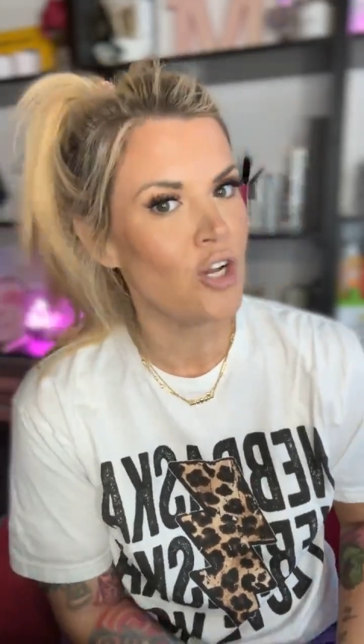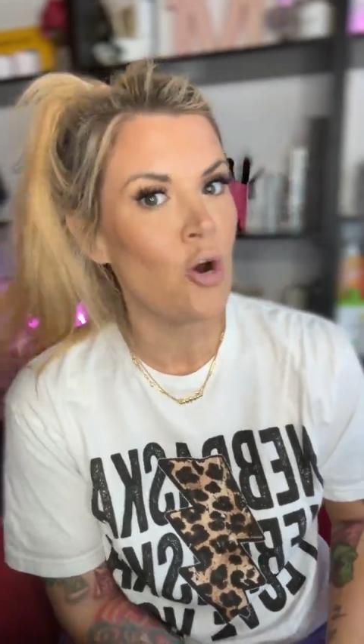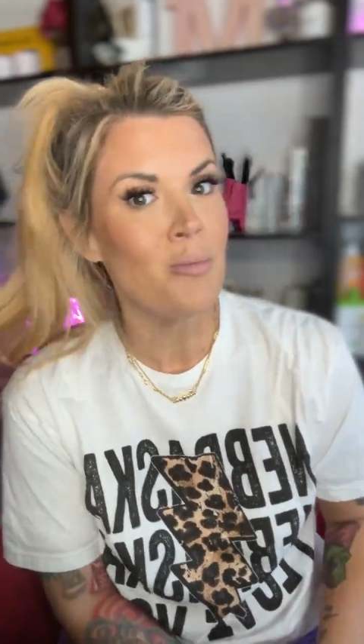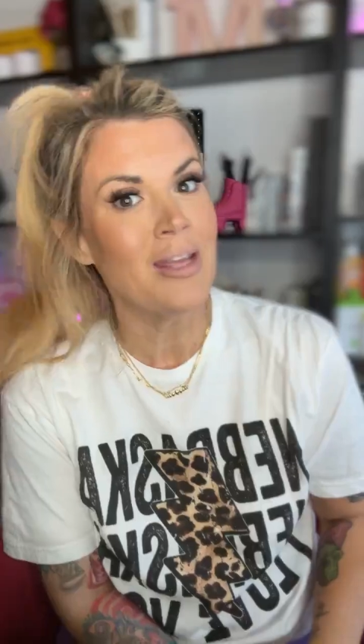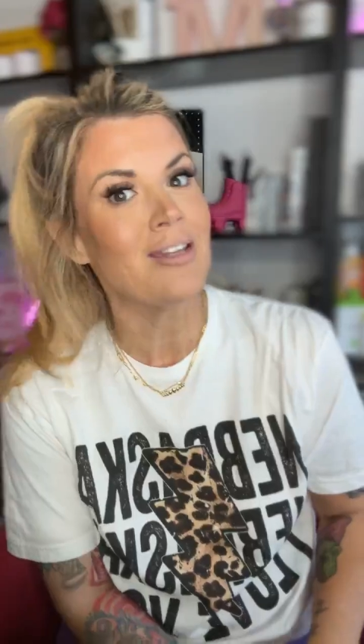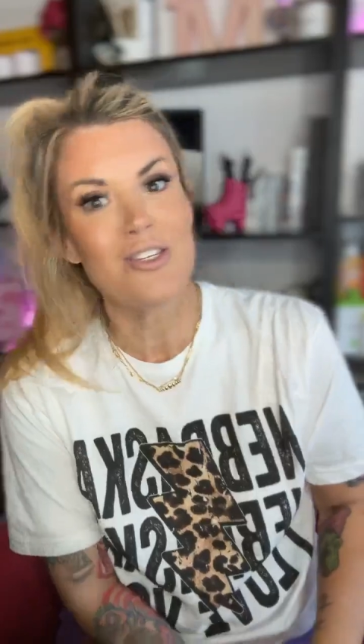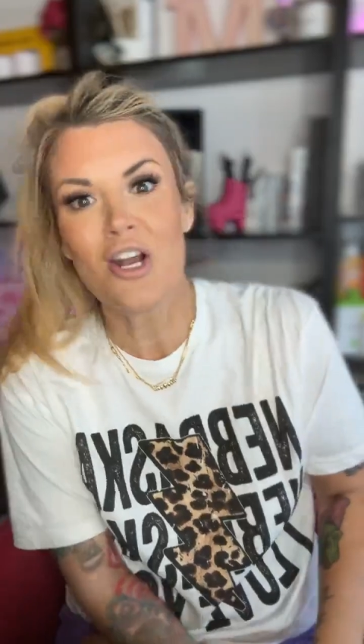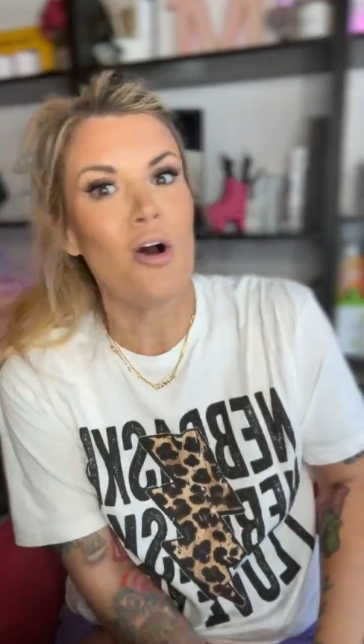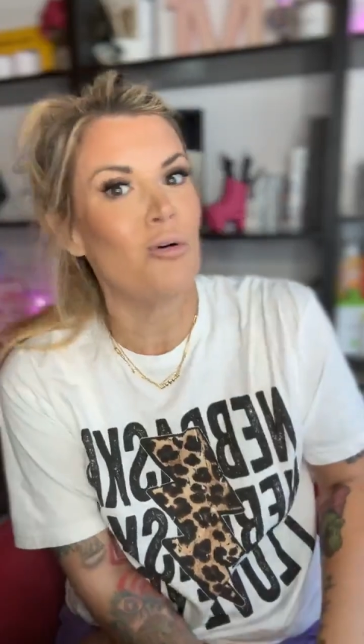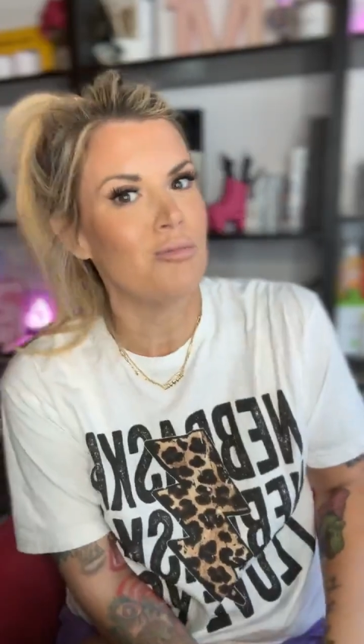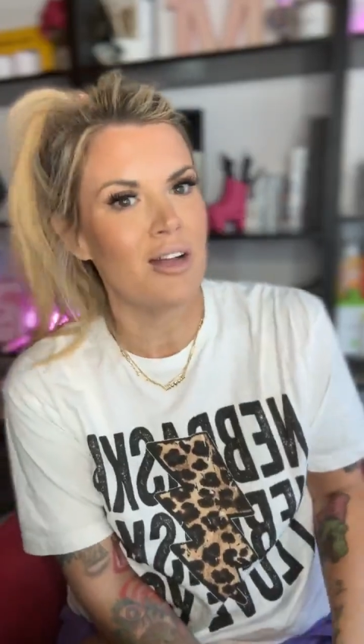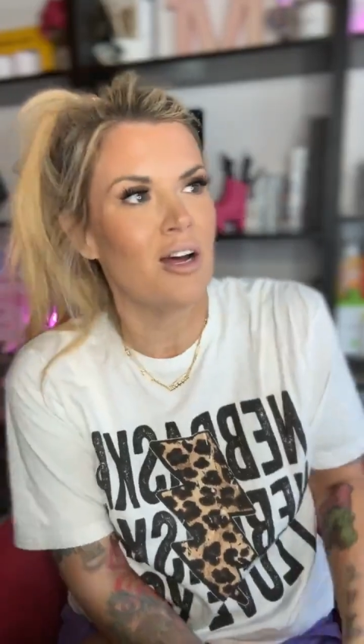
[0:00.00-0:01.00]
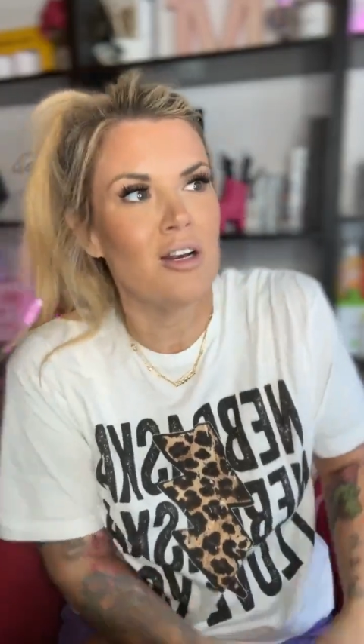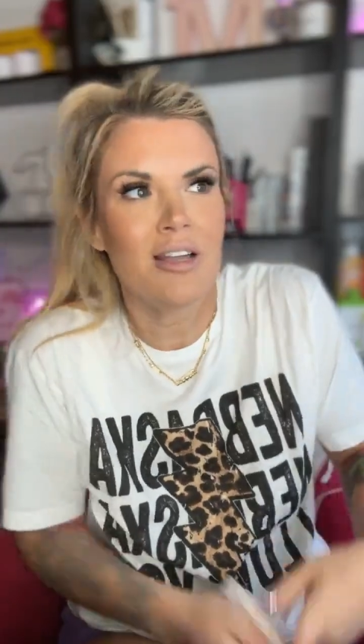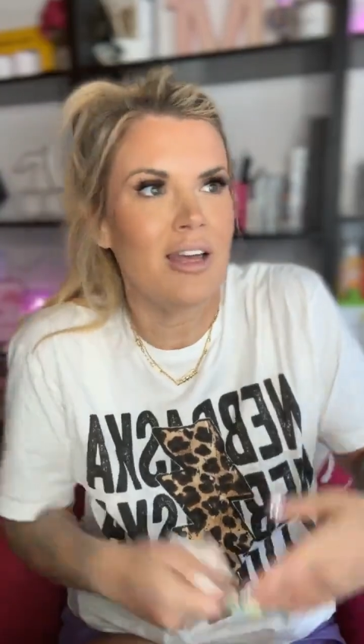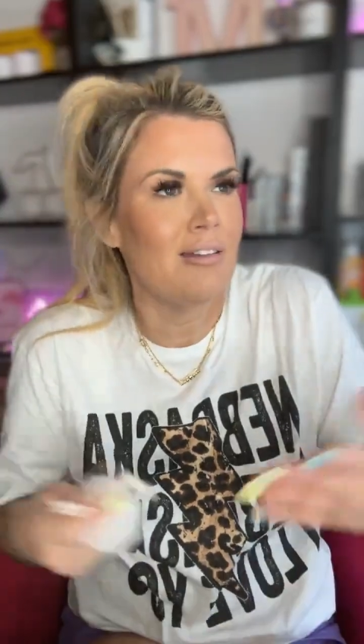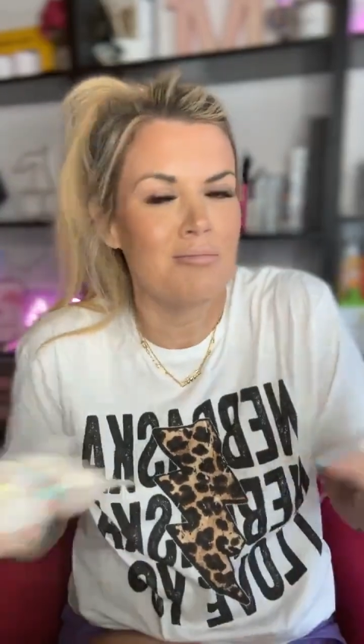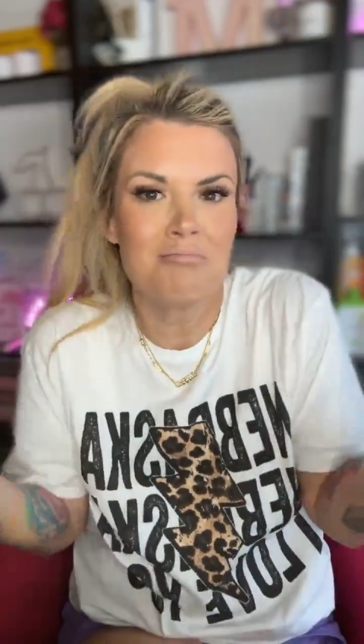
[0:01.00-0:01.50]
No means no.
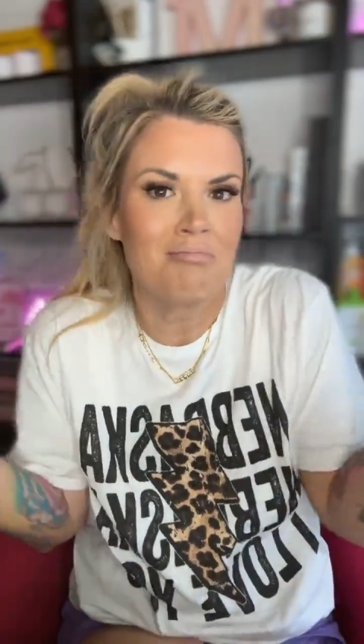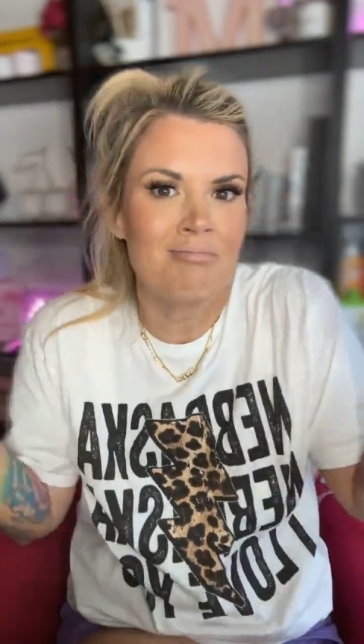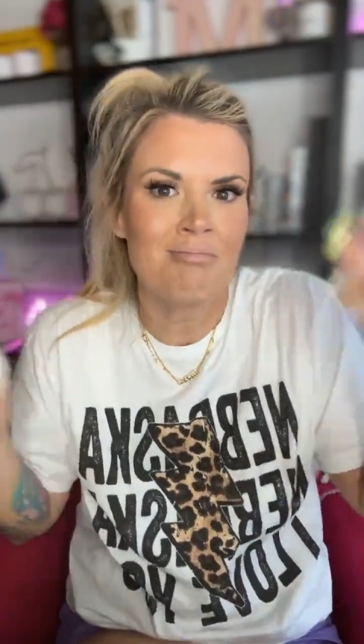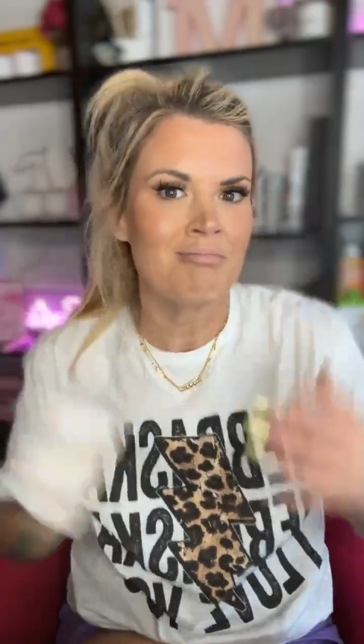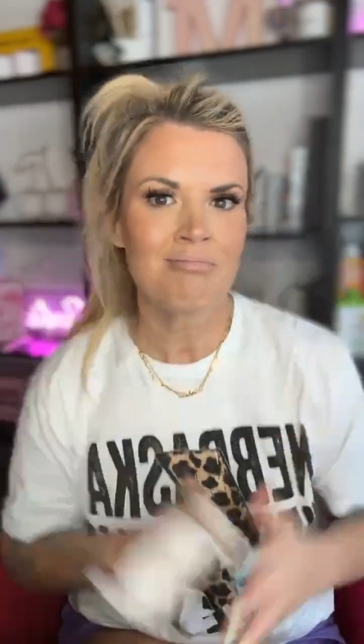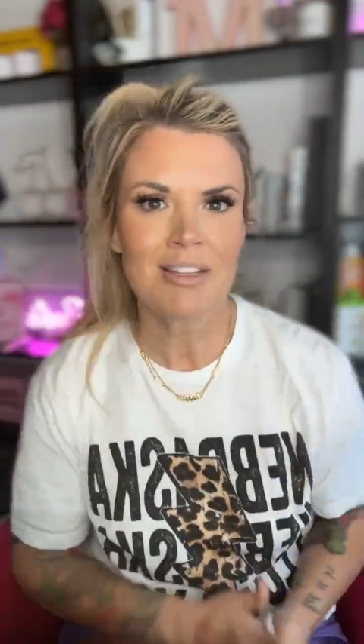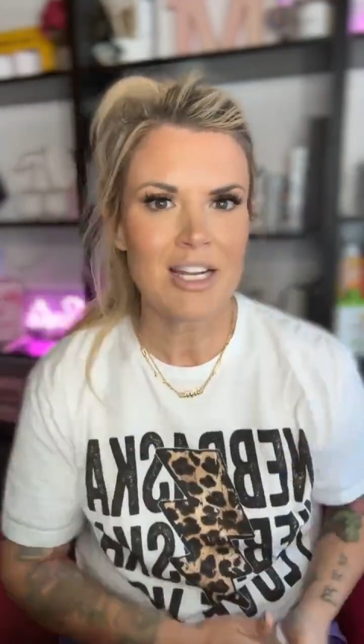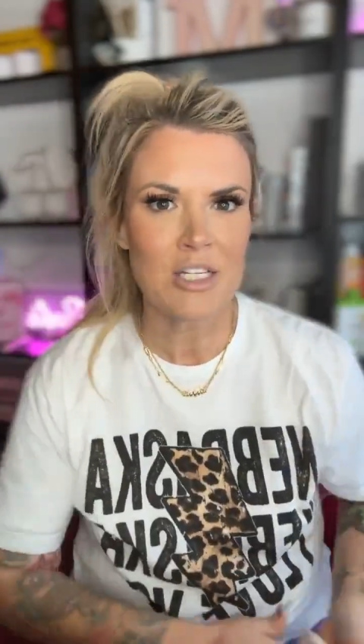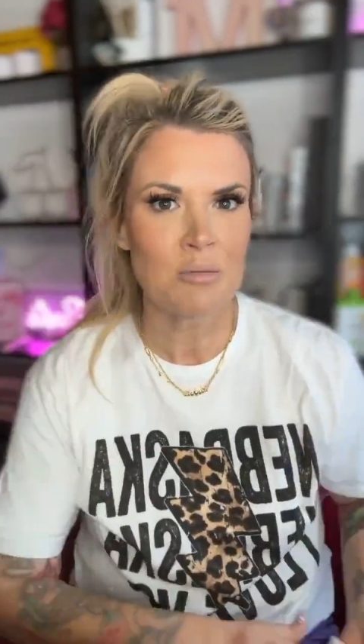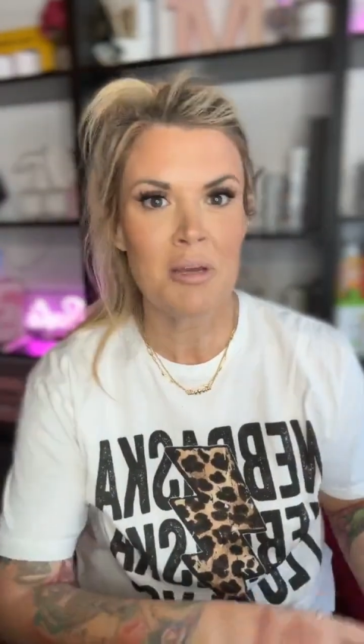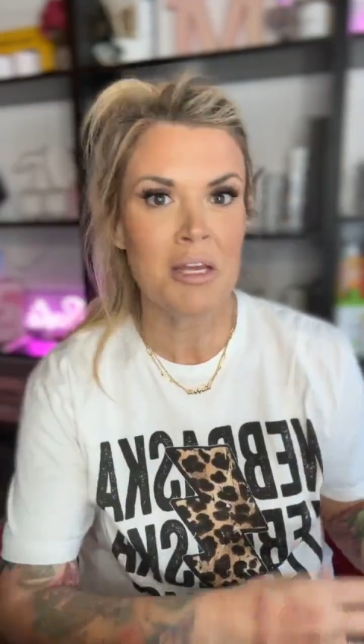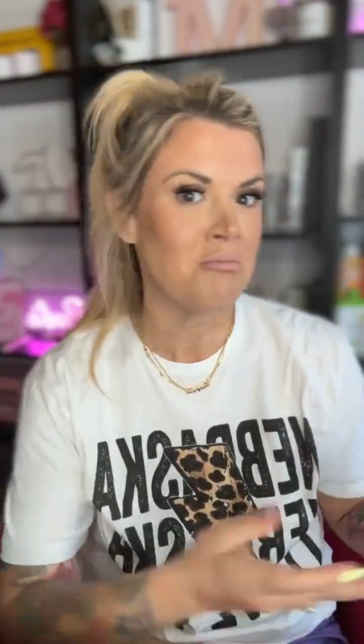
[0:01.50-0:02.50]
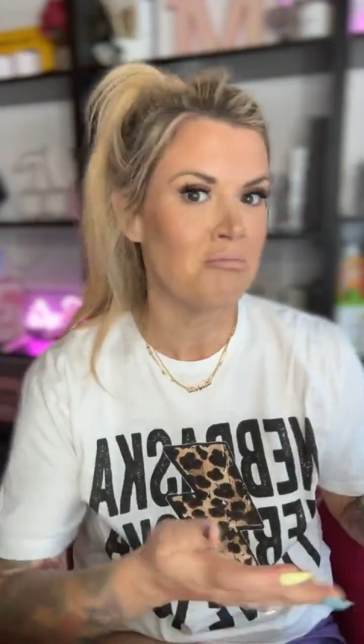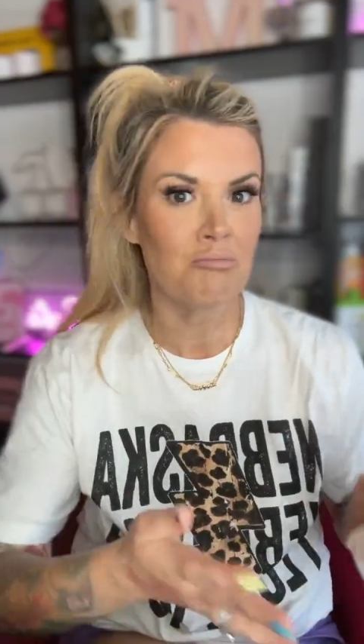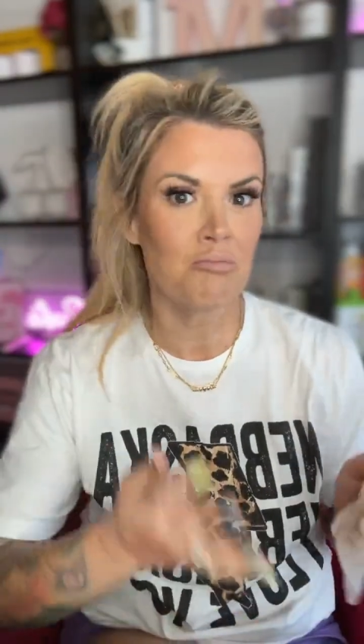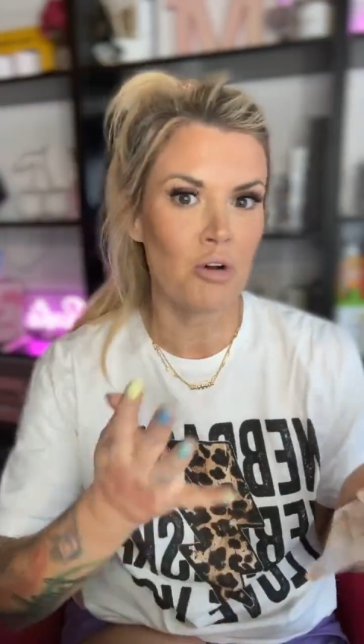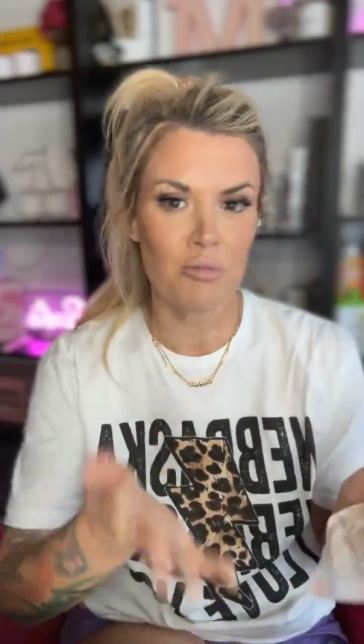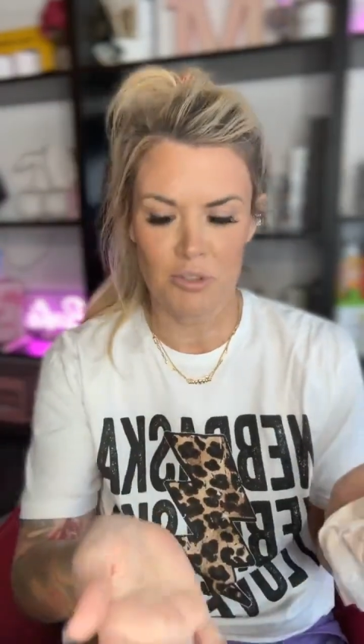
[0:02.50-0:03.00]
Like, that doesn't
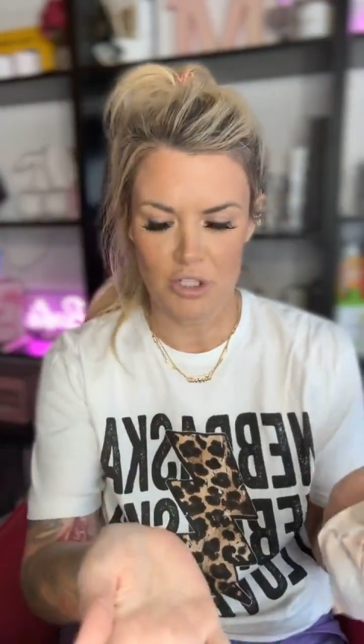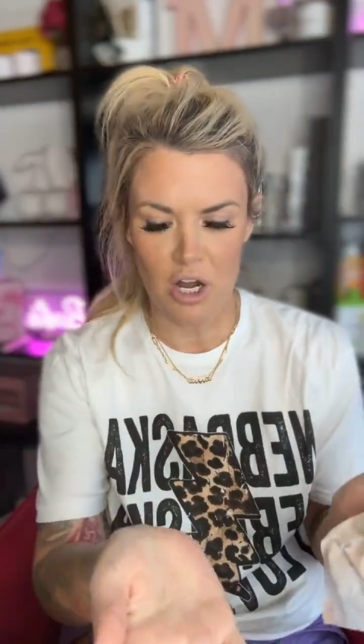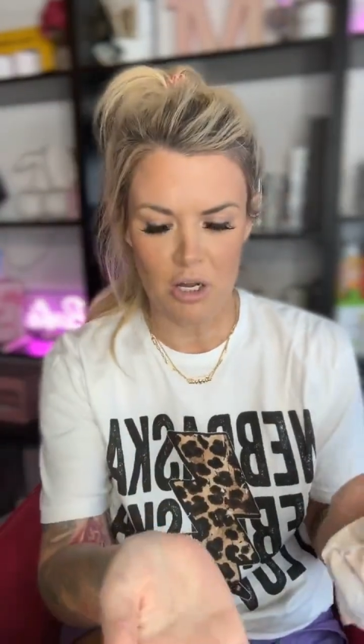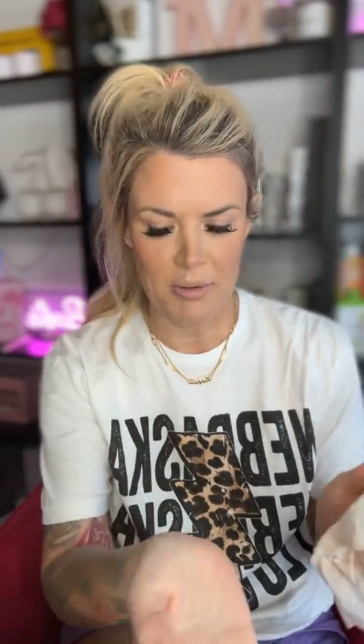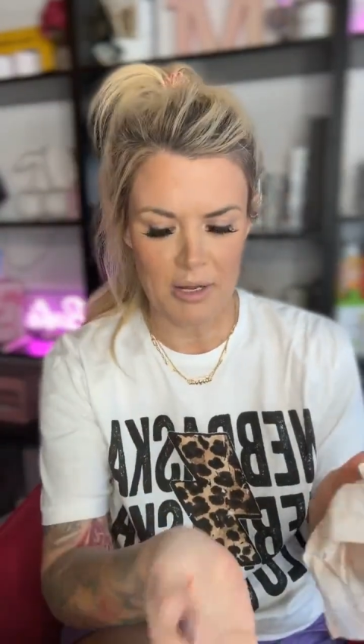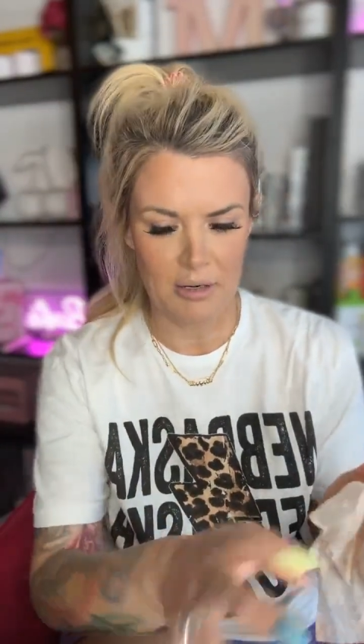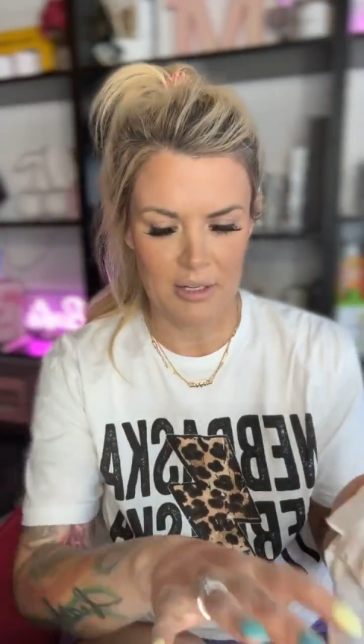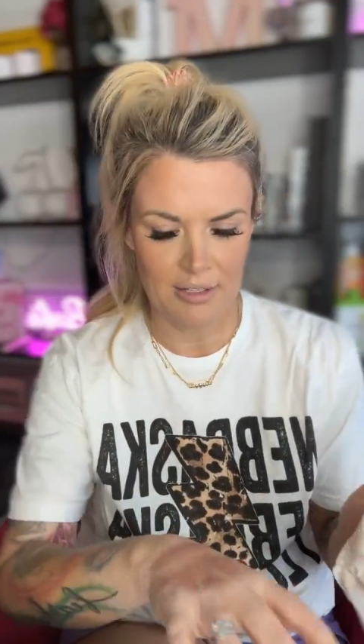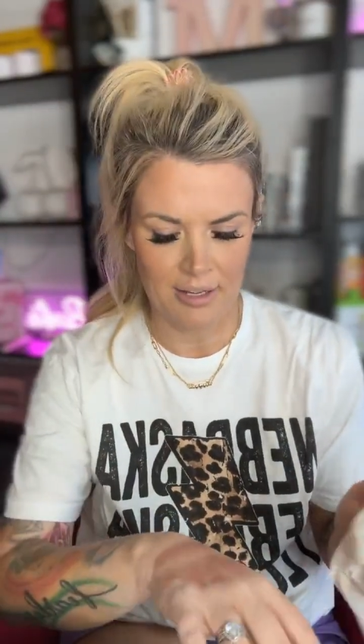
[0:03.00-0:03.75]
mean, well, we'll talk about it.